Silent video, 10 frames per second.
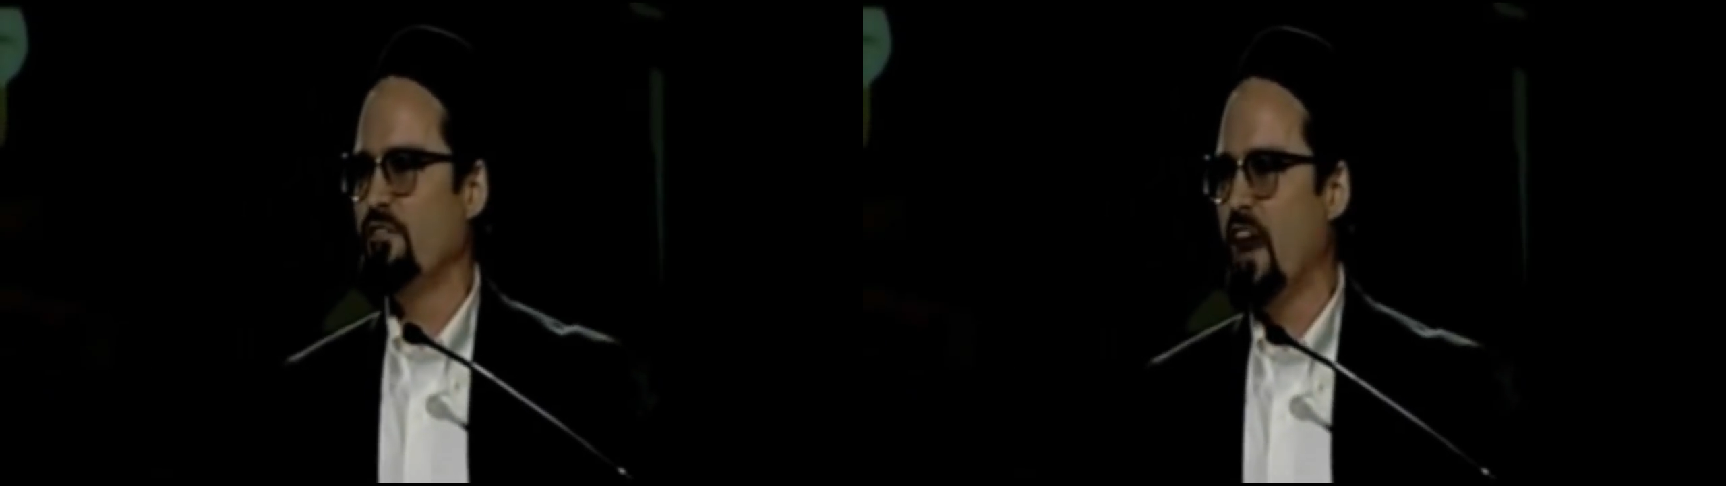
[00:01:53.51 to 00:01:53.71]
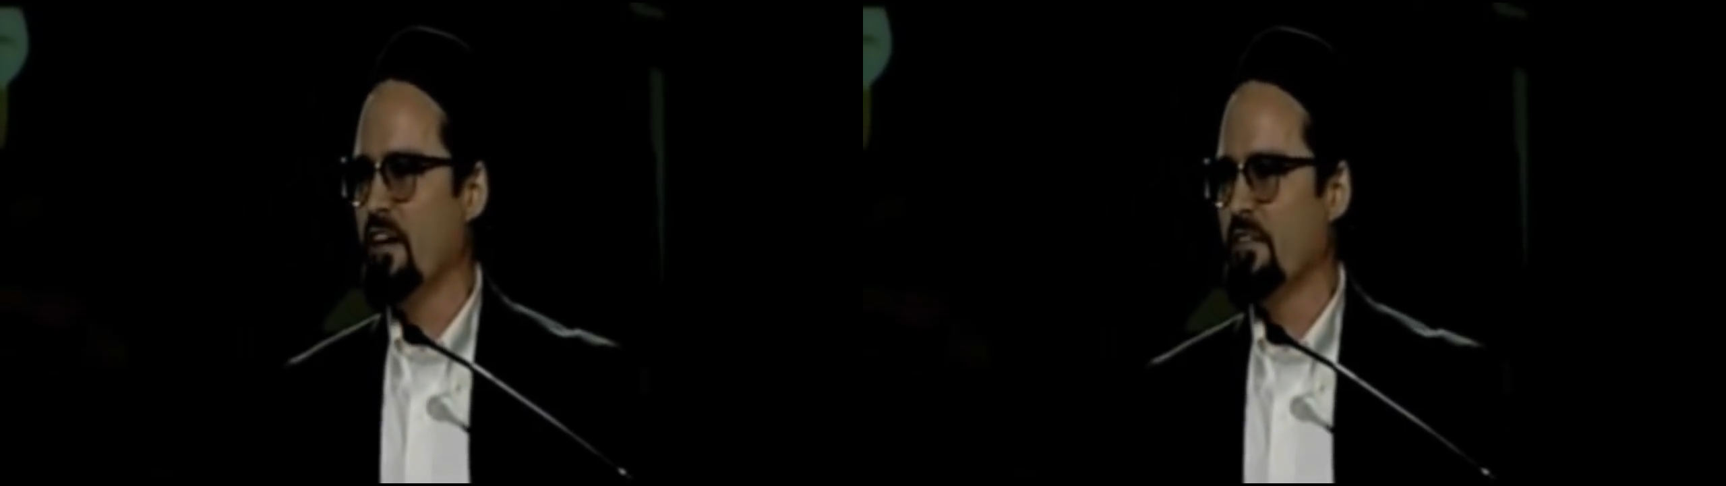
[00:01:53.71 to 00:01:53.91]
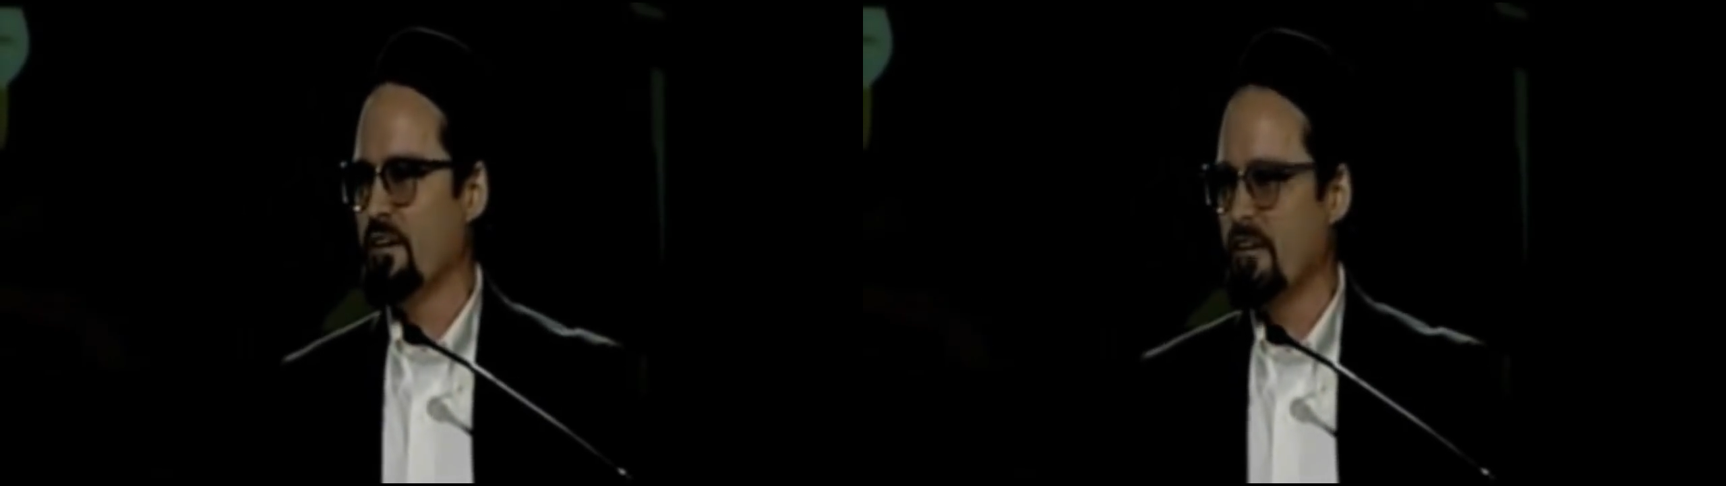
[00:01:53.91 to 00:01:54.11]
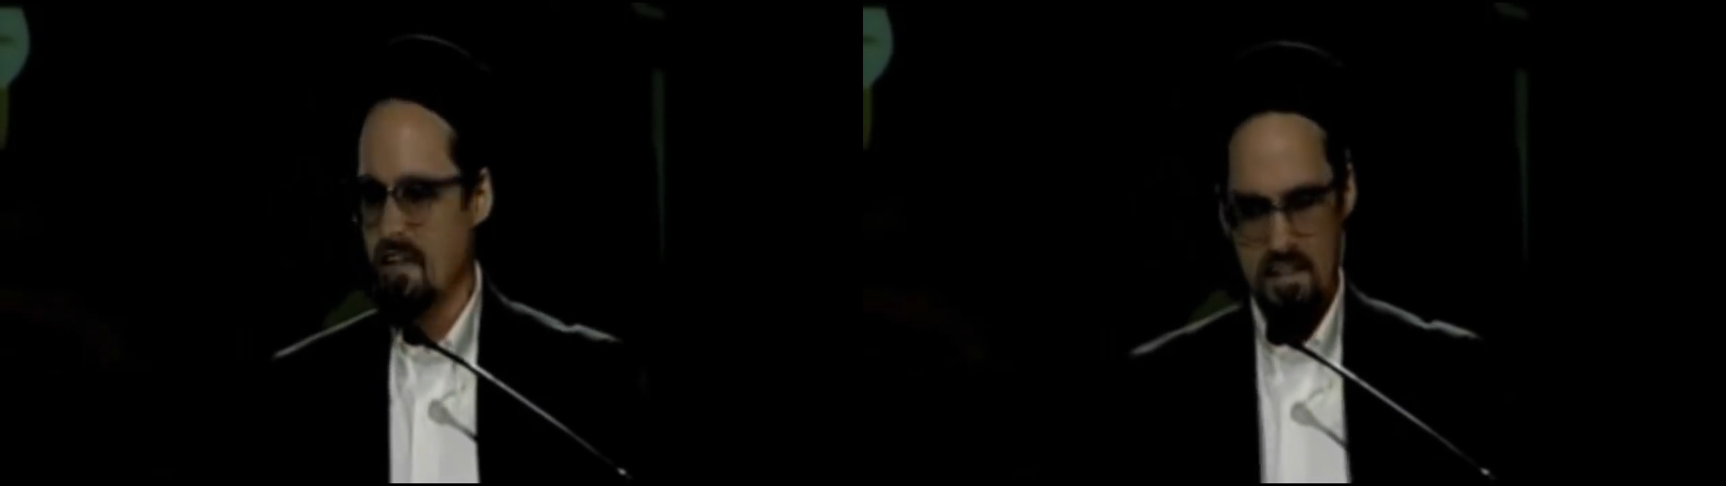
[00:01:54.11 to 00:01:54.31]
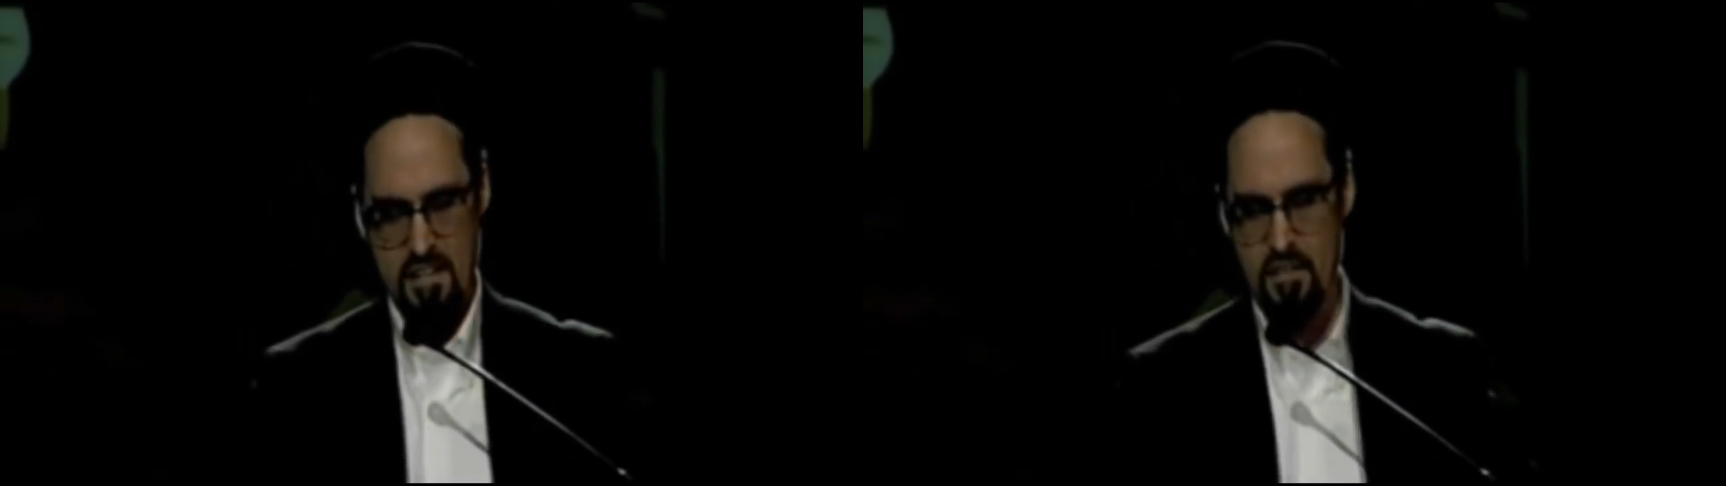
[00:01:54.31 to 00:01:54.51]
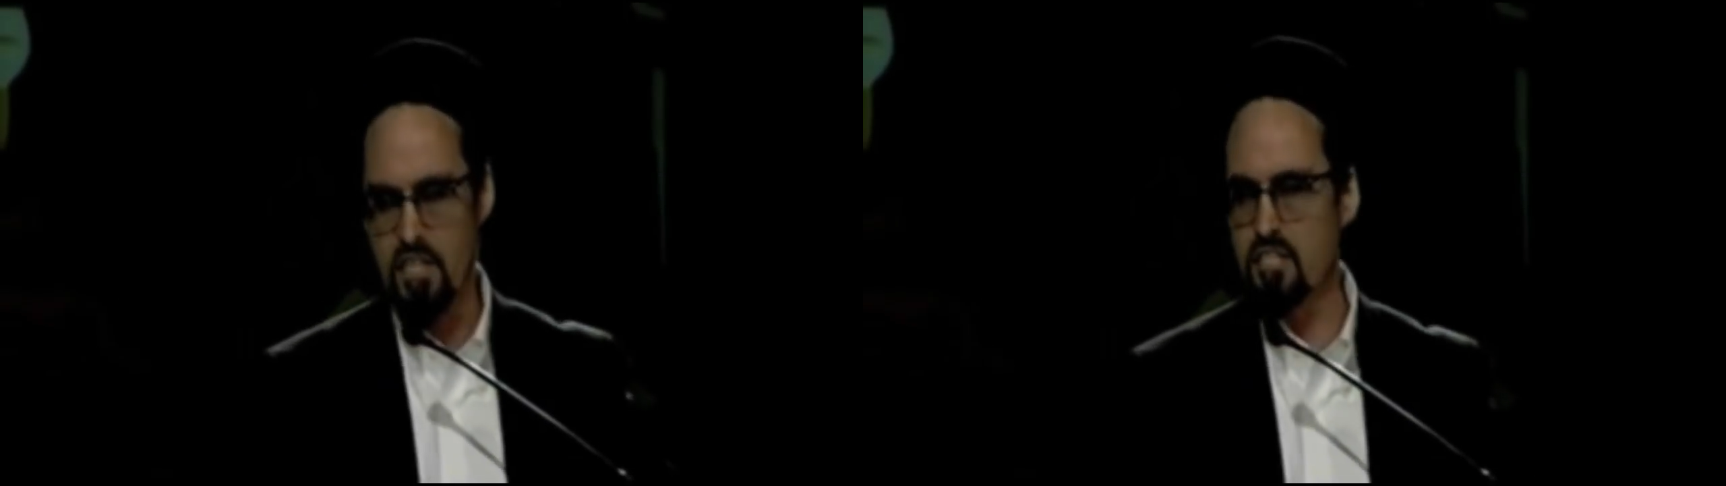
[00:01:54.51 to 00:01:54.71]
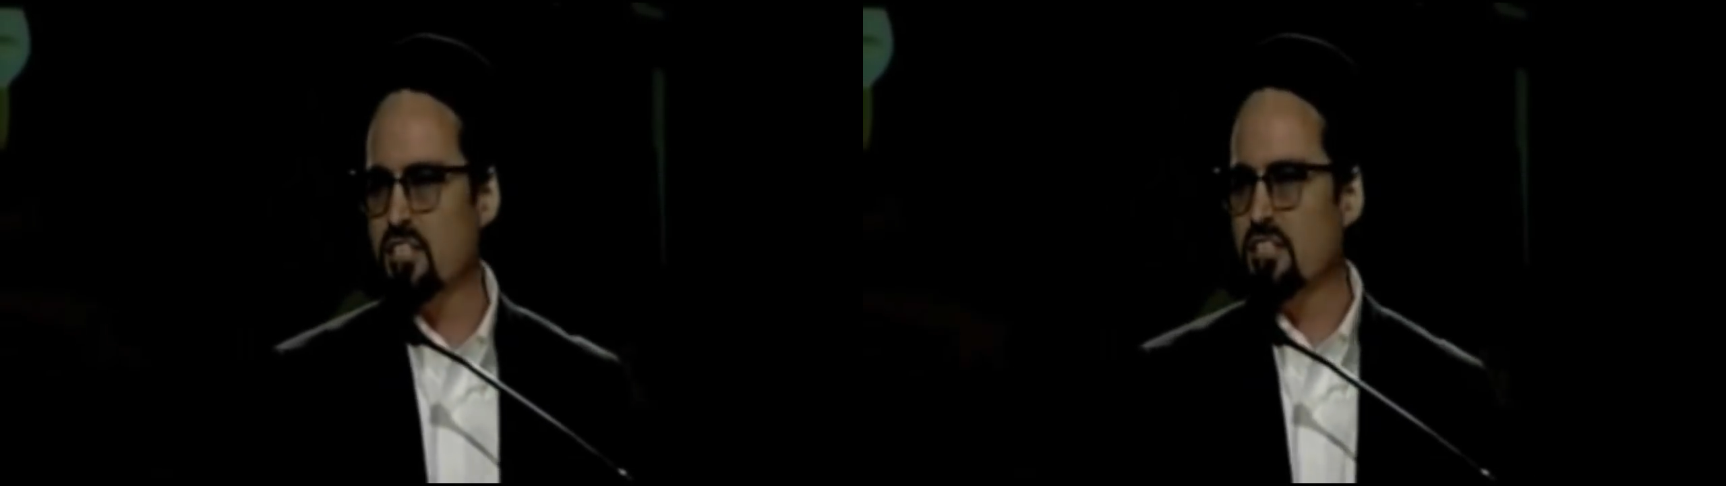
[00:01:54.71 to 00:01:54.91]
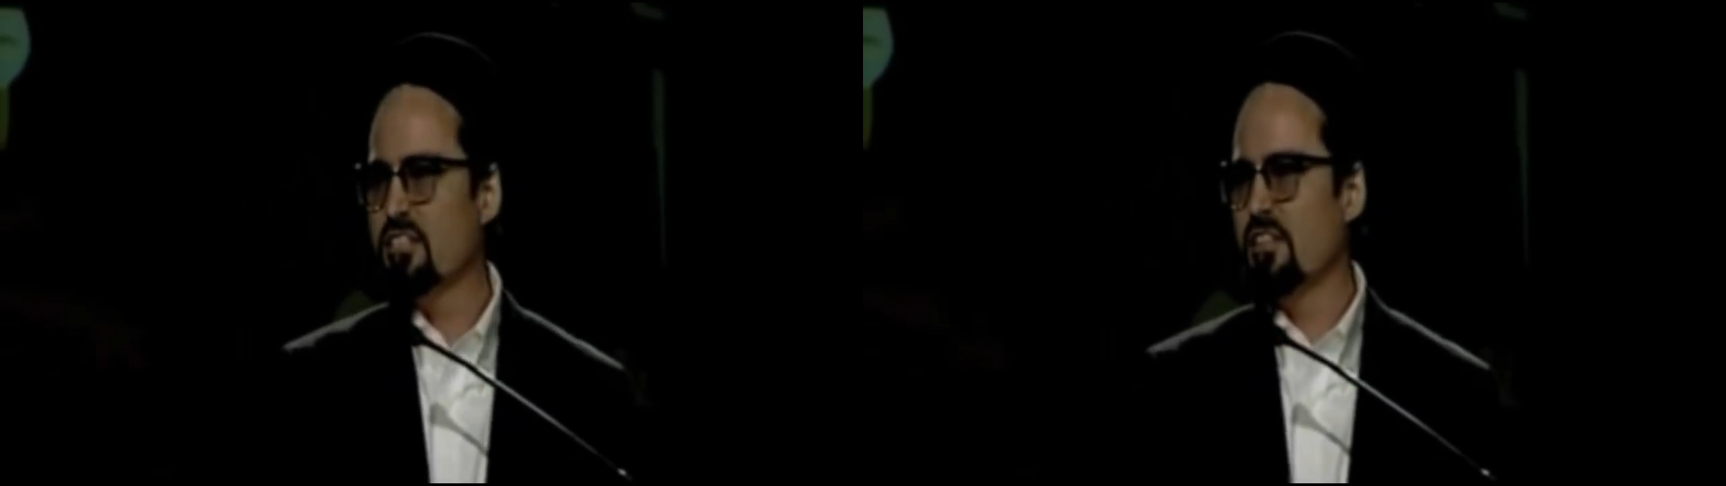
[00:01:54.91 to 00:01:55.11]
father.
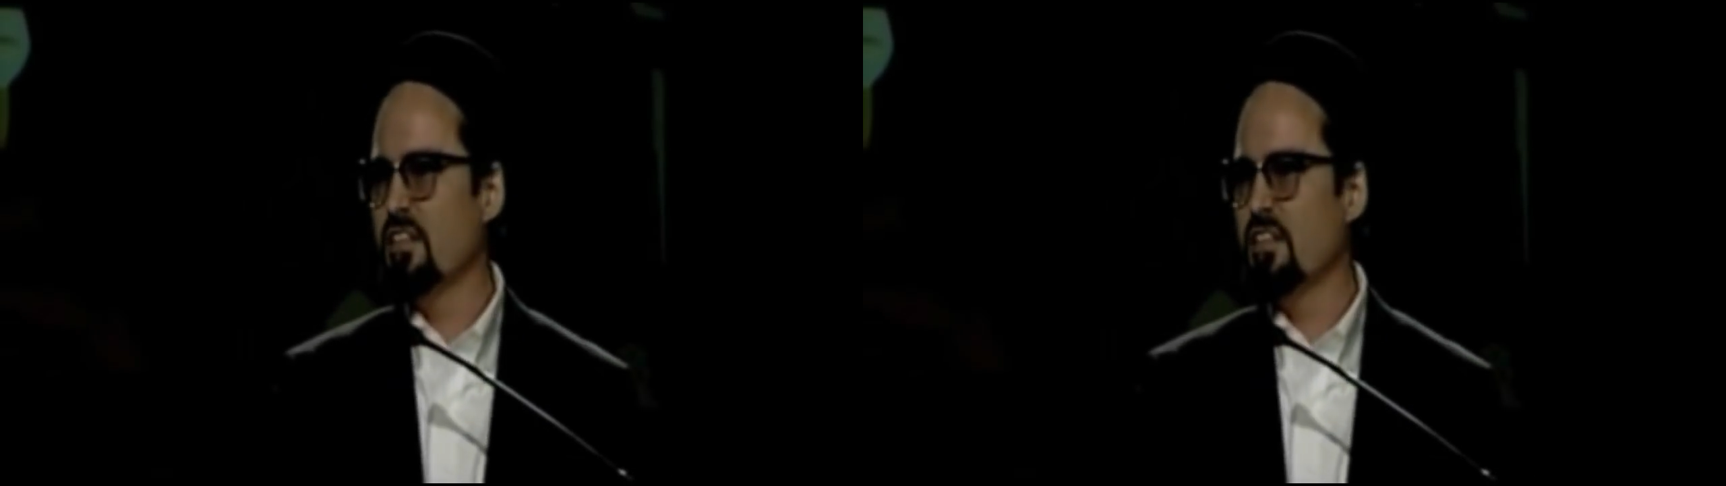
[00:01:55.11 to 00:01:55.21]
This